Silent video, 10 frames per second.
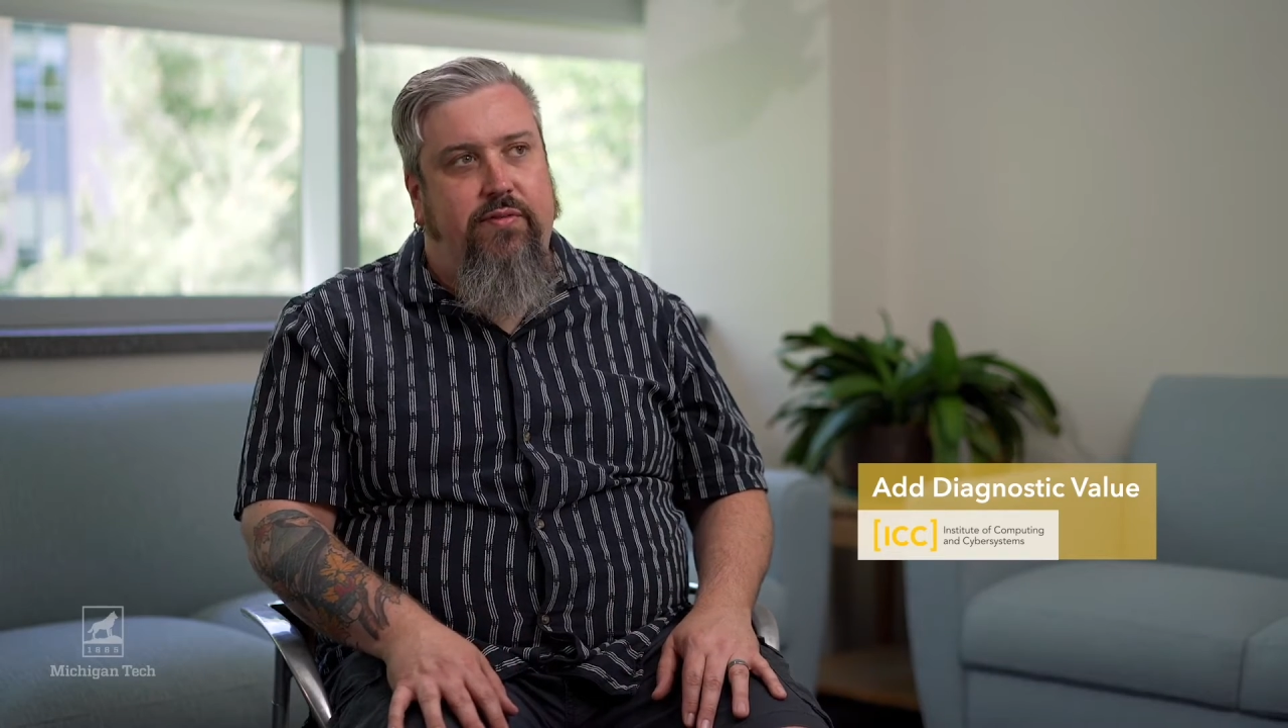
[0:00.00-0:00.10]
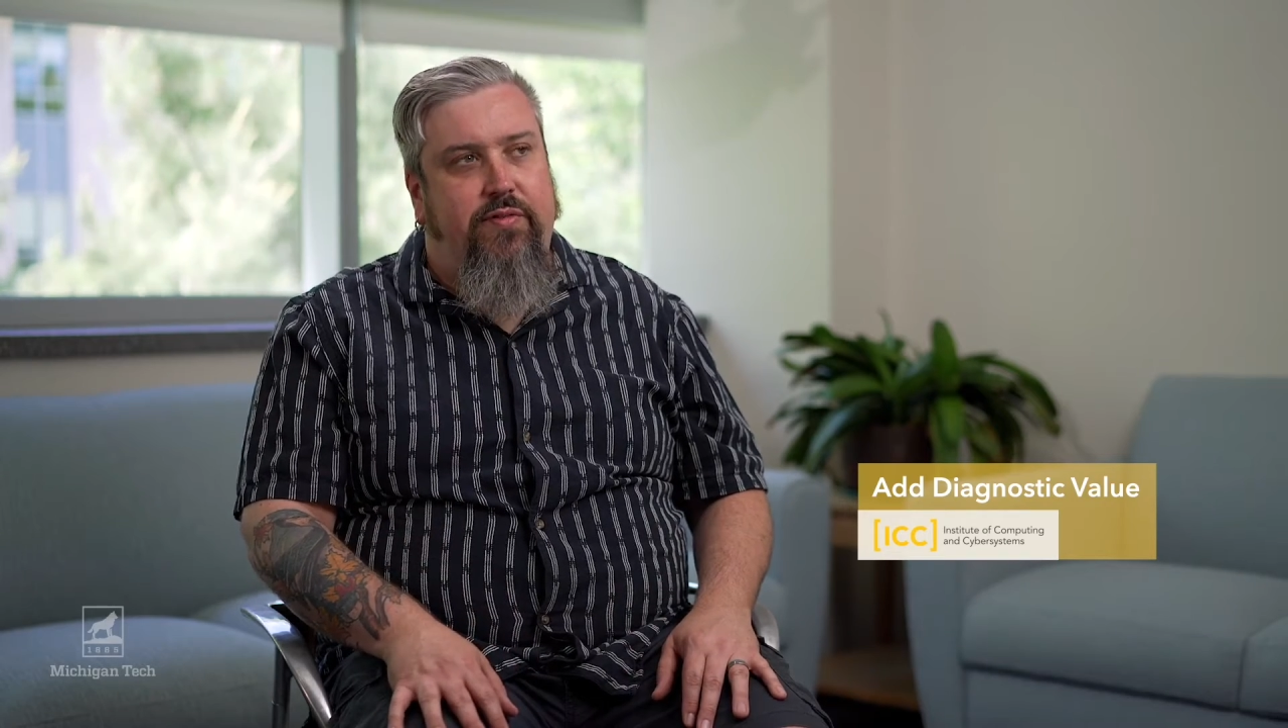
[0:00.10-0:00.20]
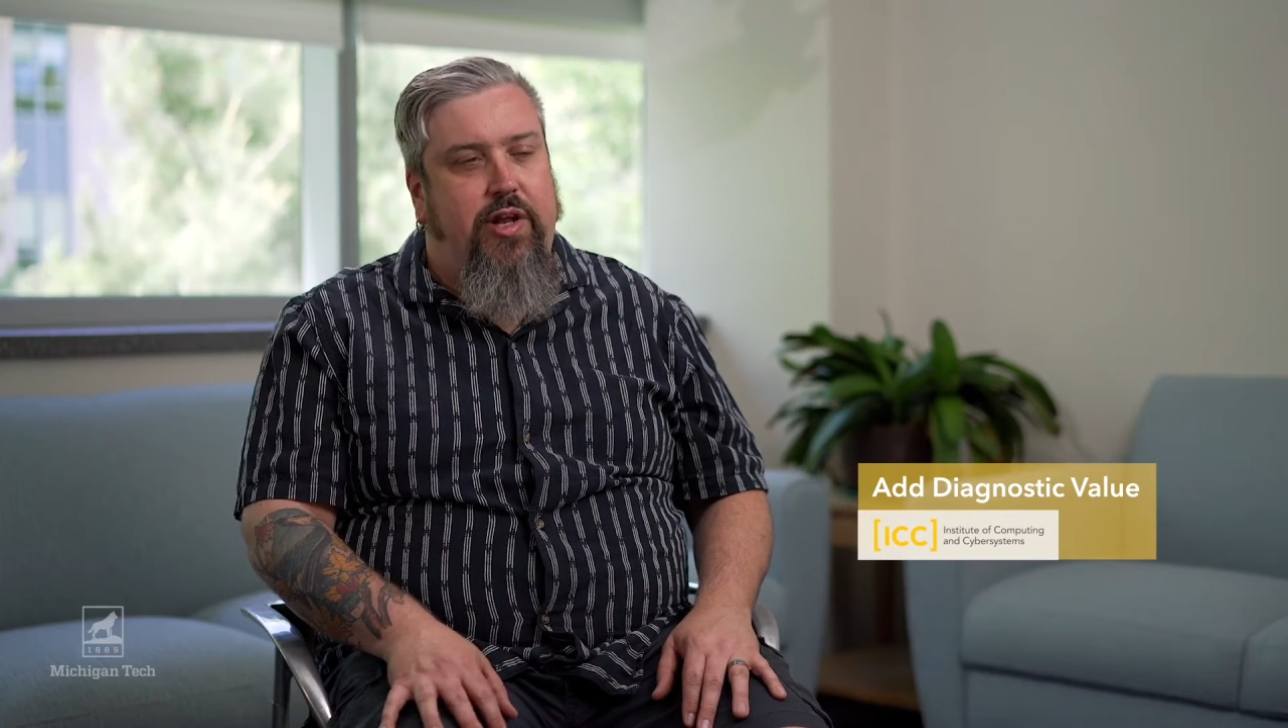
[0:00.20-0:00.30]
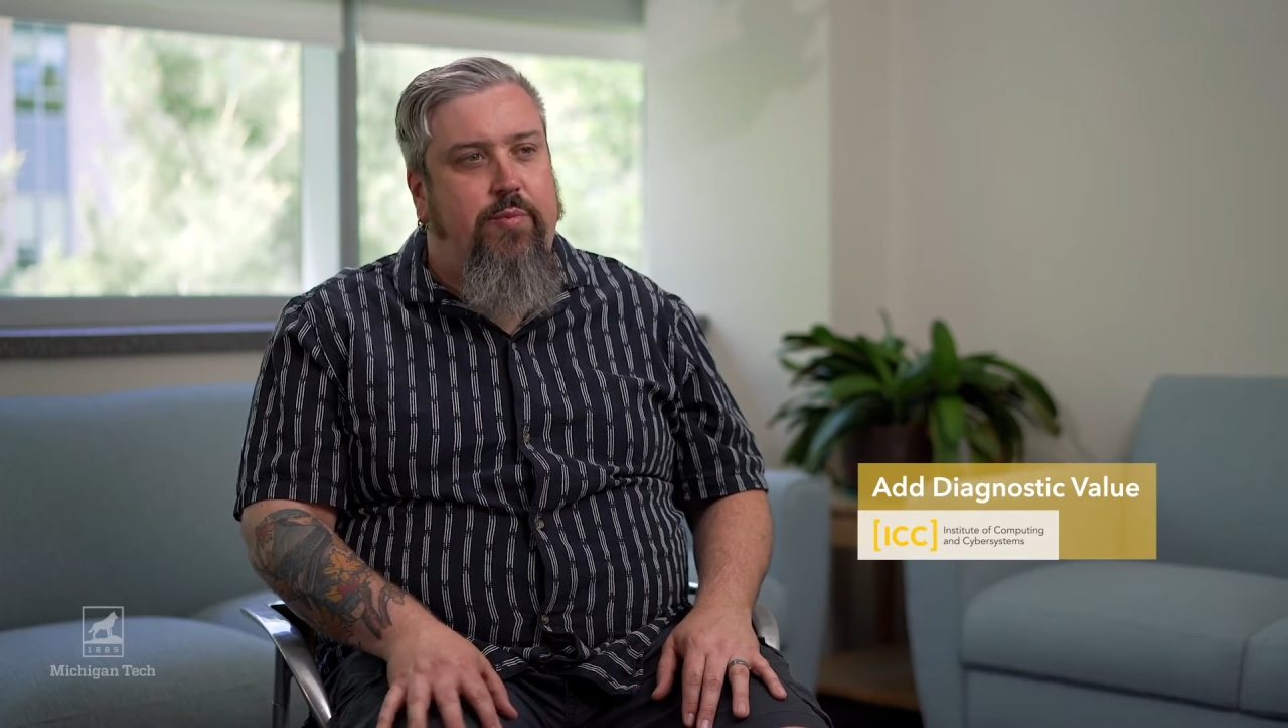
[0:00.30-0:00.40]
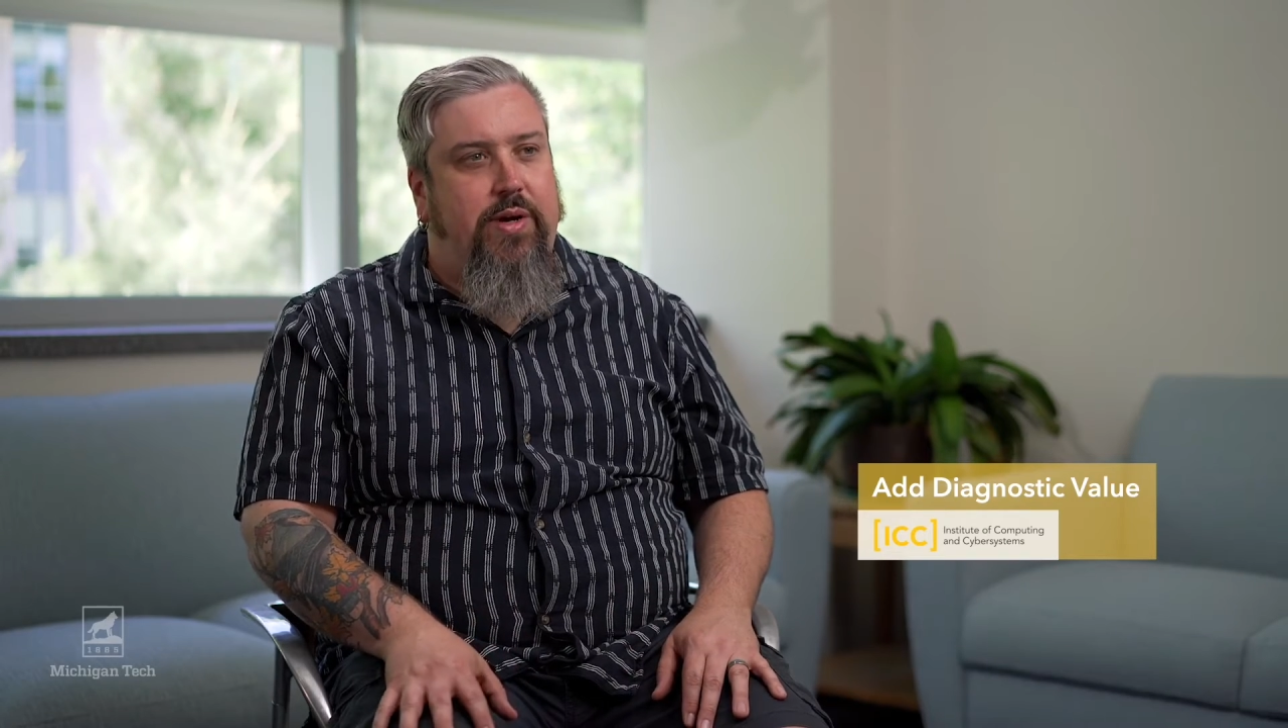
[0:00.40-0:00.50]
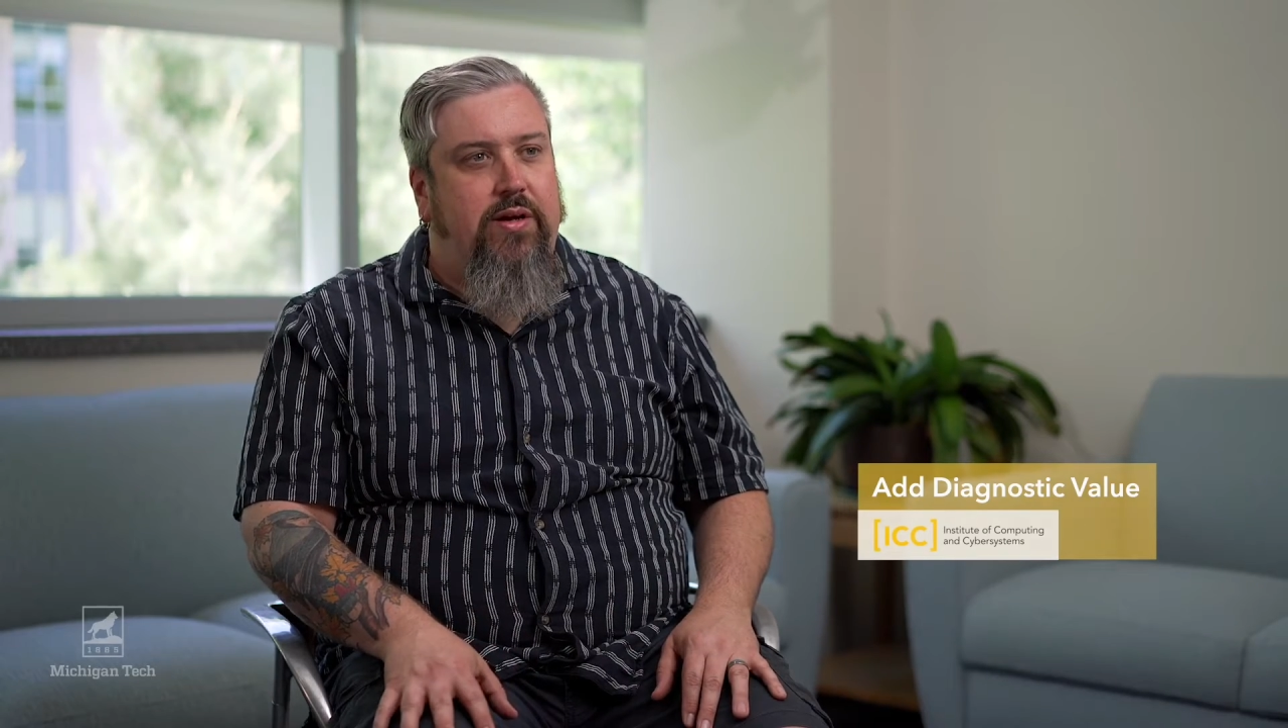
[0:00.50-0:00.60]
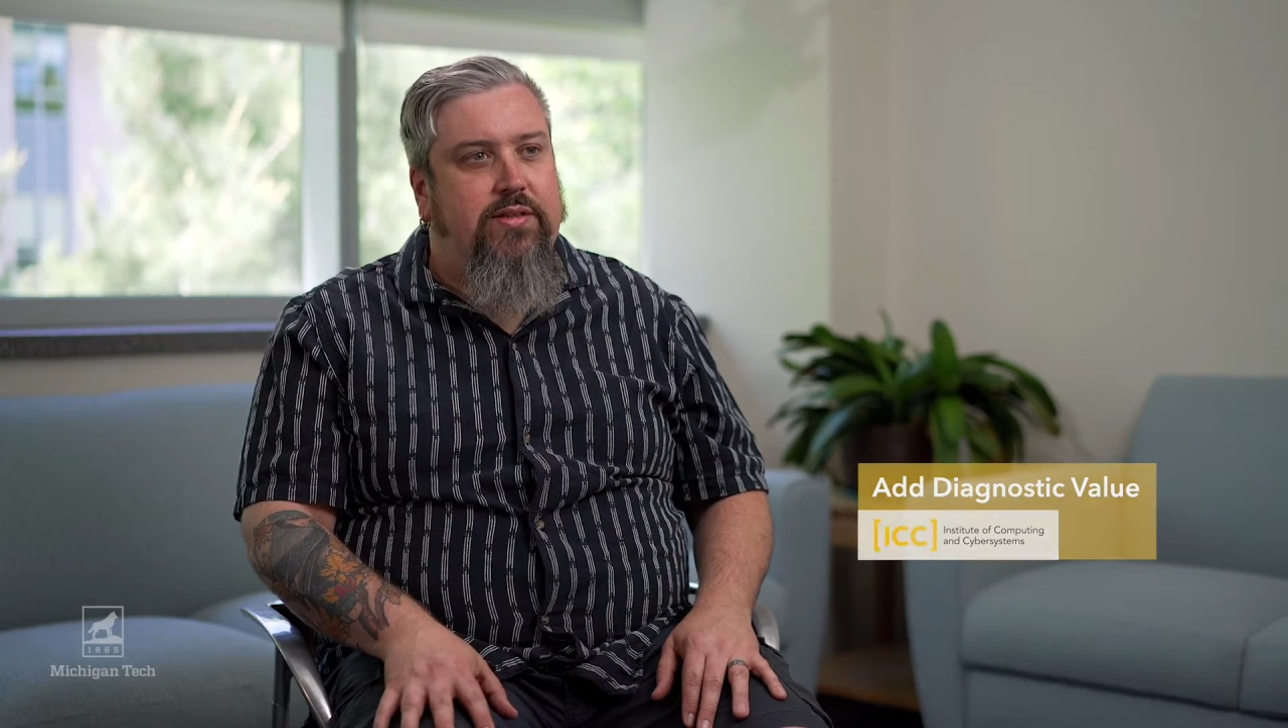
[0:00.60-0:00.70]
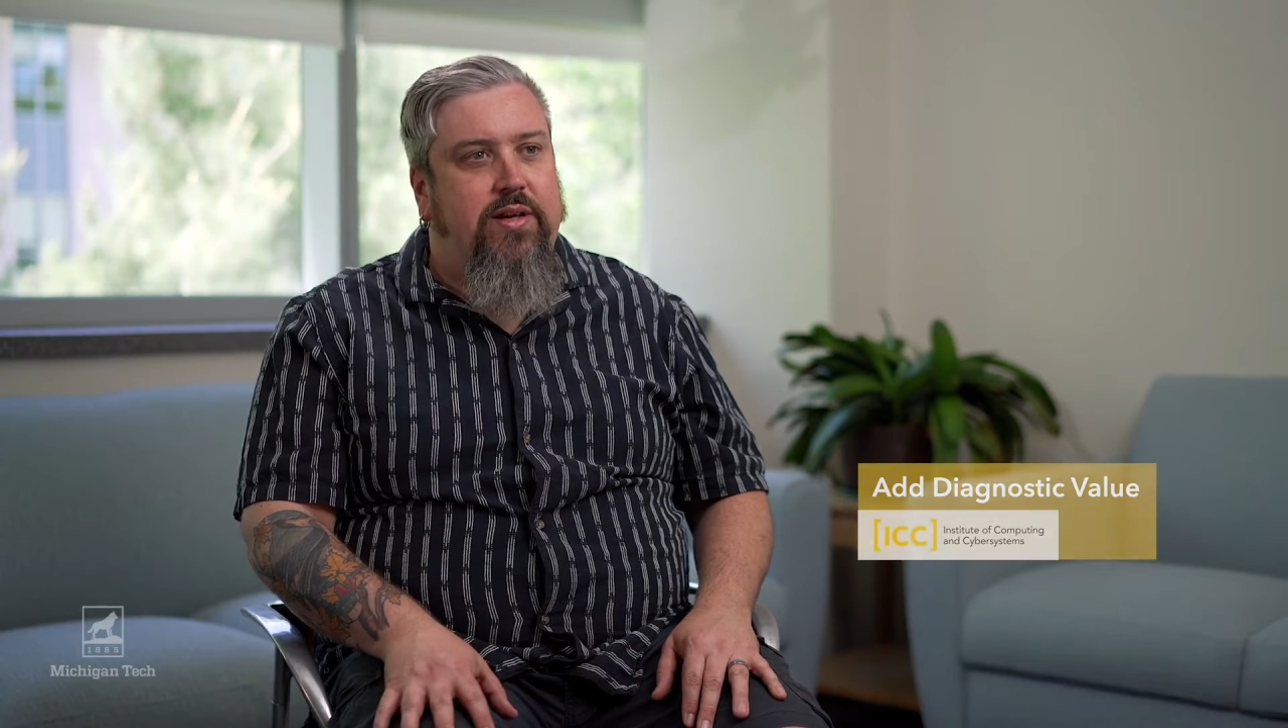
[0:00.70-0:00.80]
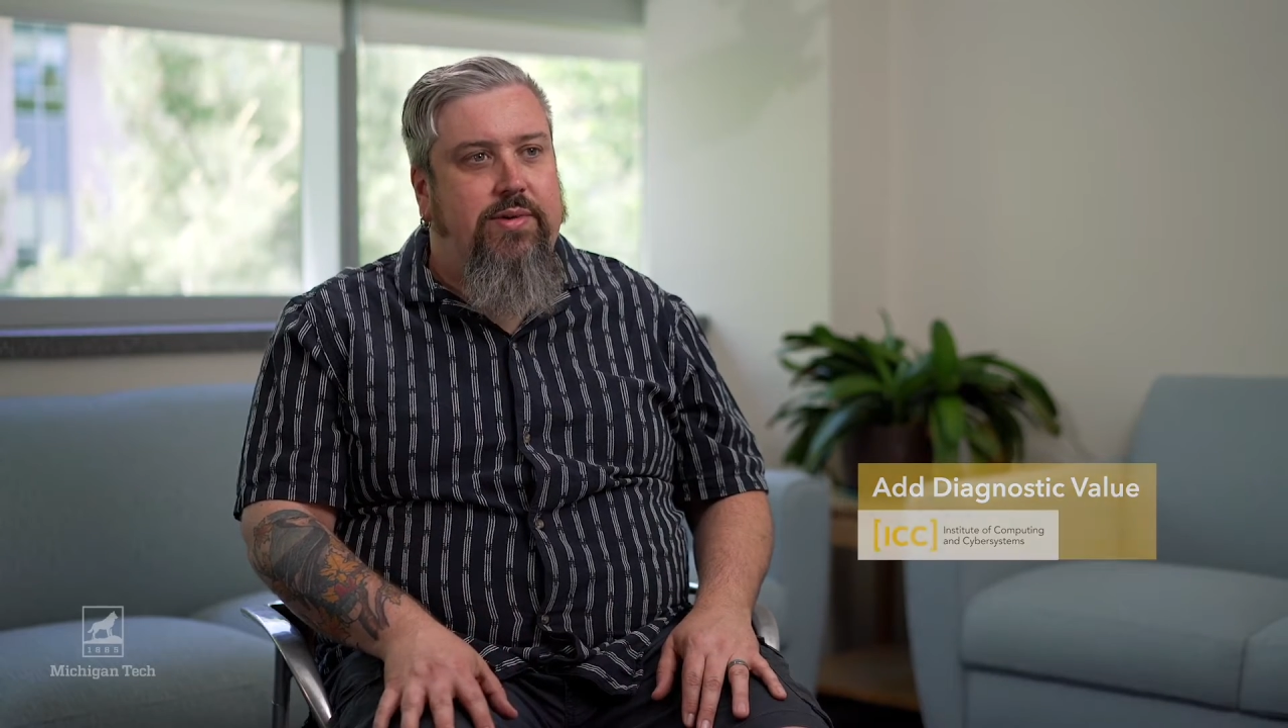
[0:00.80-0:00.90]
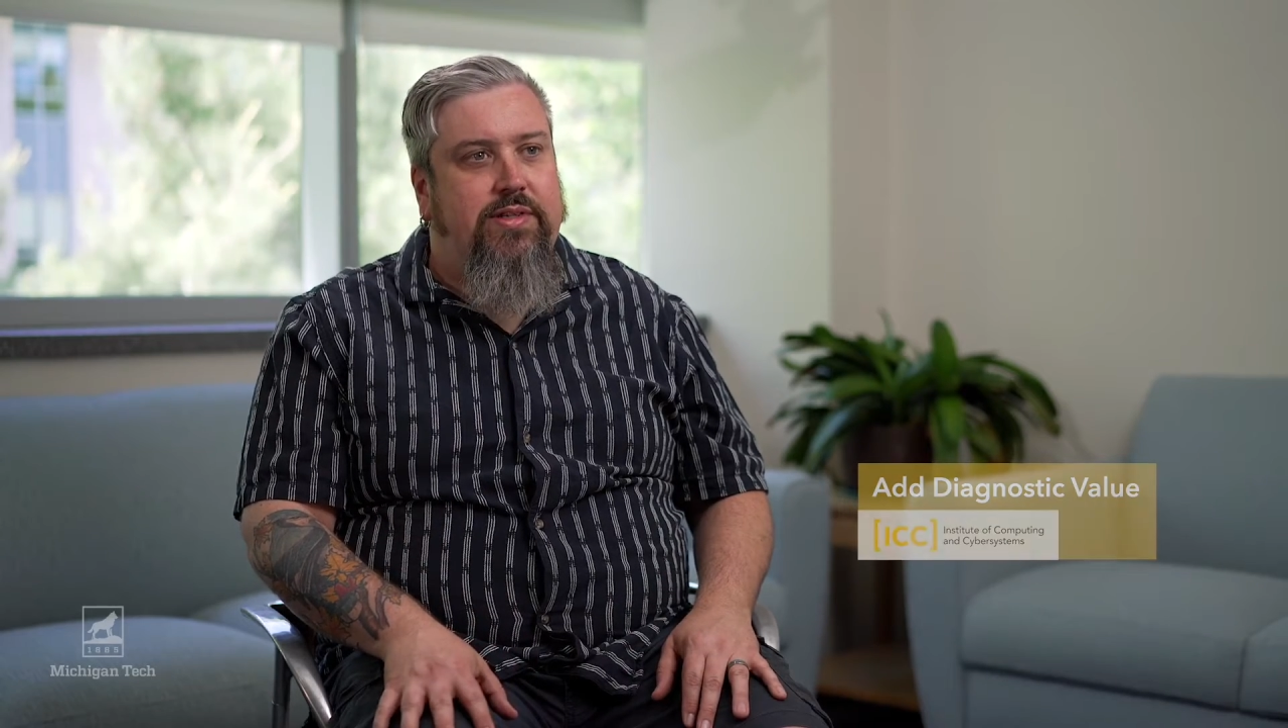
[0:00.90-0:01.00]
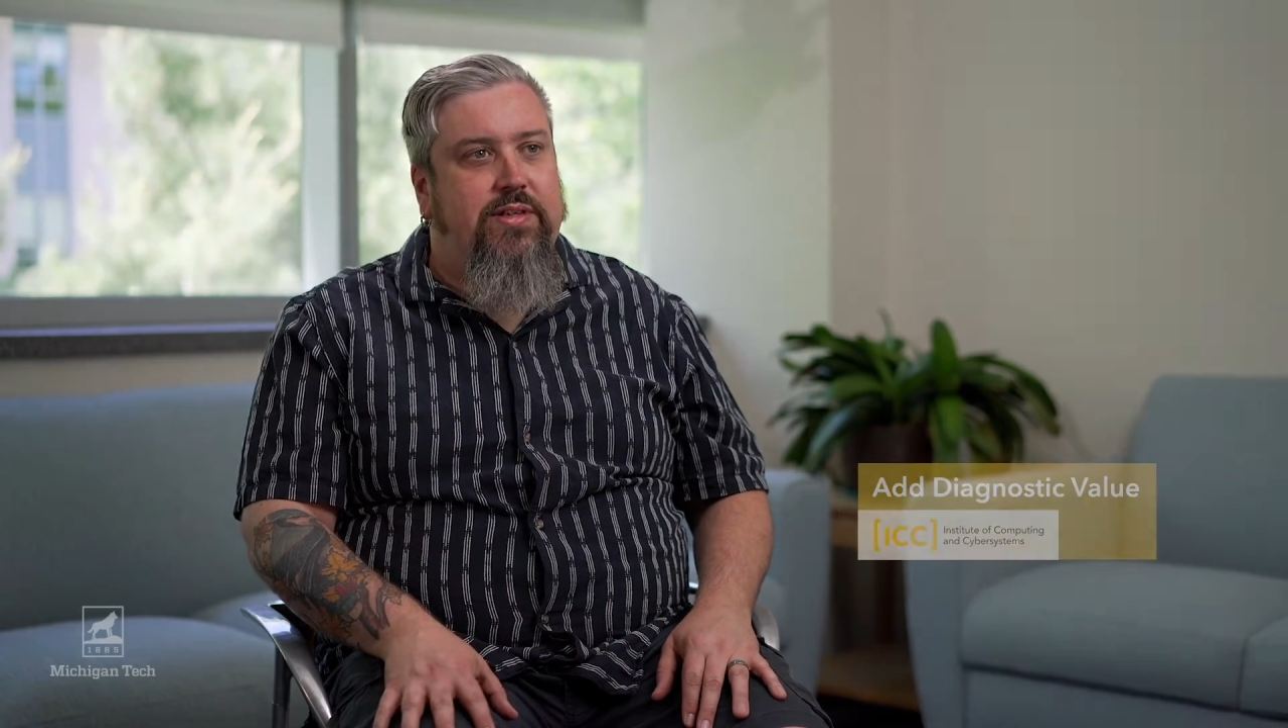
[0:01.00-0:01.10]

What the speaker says: developing Alzheimer's